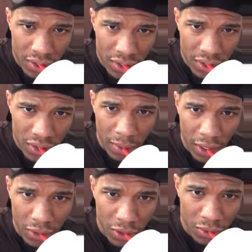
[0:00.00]
you get
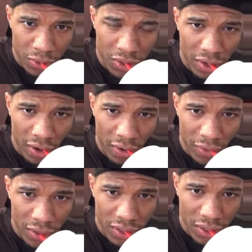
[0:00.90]
boss rush when you start
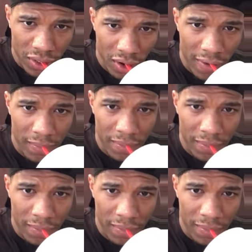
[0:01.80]
first started?